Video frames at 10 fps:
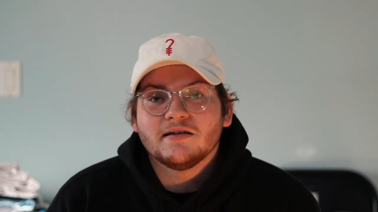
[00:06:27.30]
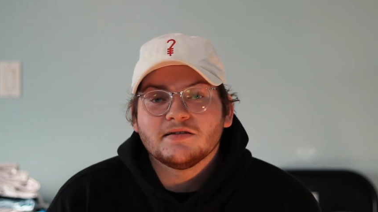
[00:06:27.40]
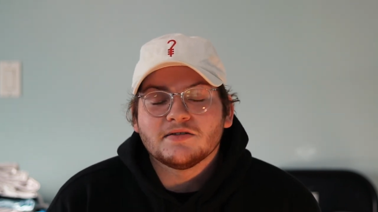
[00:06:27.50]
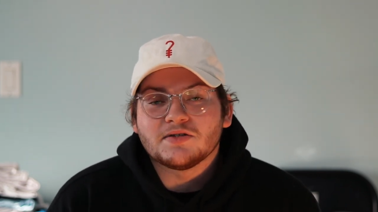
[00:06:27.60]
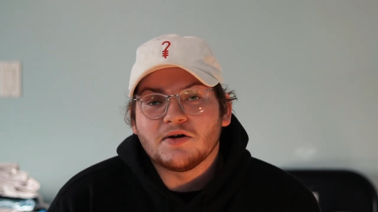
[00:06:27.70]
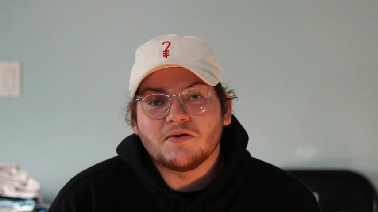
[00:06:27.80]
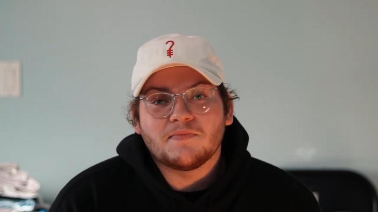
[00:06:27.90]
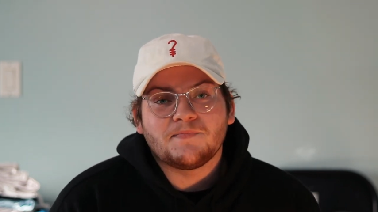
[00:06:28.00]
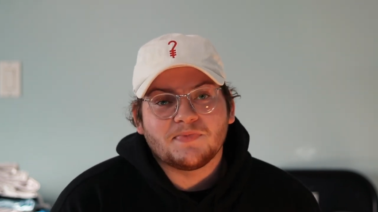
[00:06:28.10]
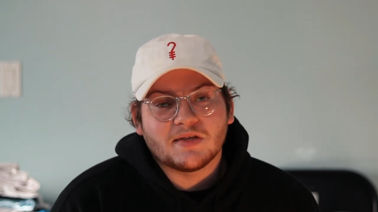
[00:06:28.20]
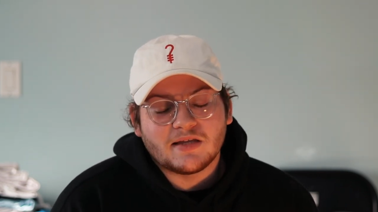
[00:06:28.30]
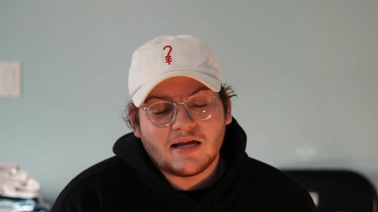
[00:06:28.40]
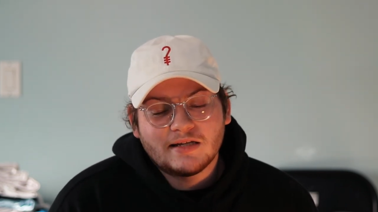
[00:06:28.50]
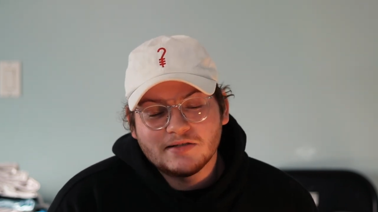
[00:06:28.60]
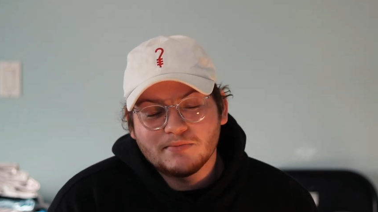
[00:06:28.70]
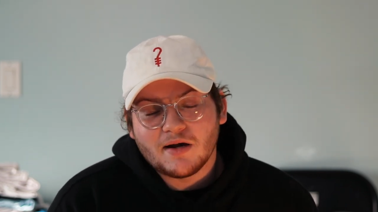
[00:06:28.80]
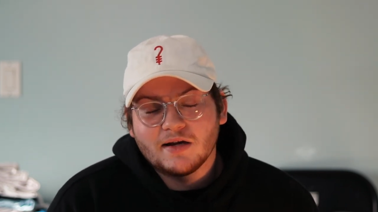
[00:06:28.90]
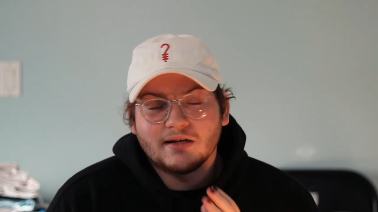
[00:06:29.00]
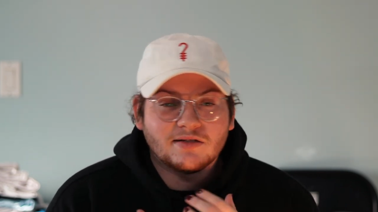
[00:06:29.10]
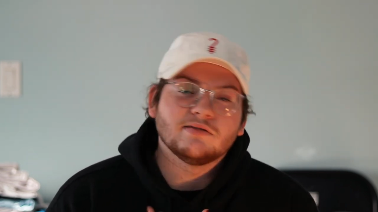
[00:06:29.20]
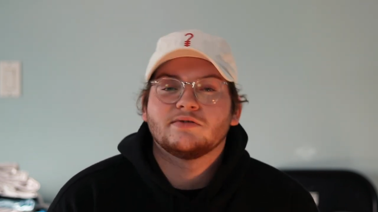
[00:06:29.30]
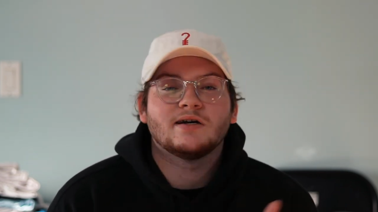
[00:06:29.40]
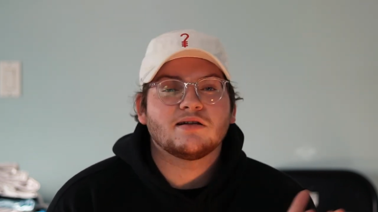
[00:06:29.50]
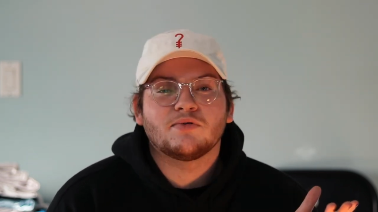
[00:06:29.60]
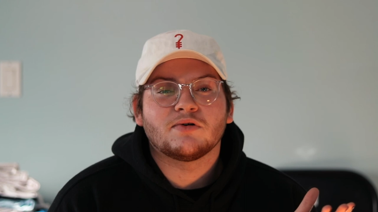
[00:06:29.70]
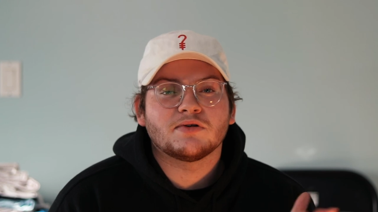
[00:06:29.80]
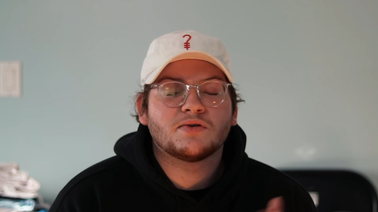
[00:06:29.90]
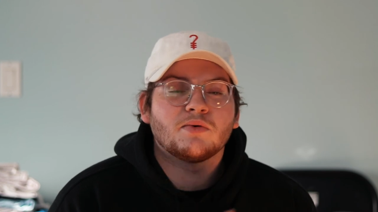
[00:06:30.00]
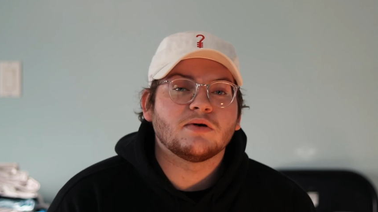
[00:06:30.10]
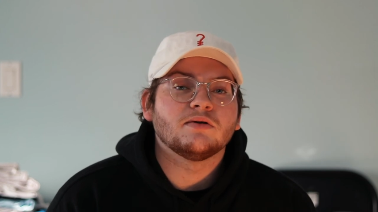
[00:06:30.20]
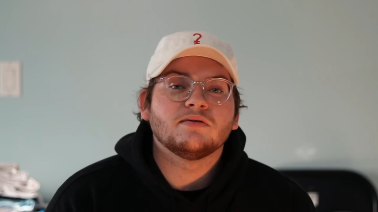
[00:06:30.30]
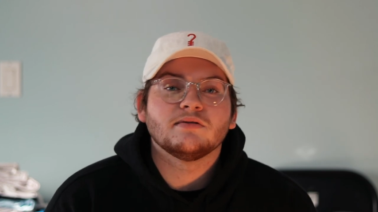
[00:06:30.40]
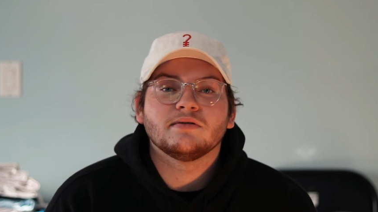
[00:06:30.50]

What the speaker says: So that is my teleport tutorial.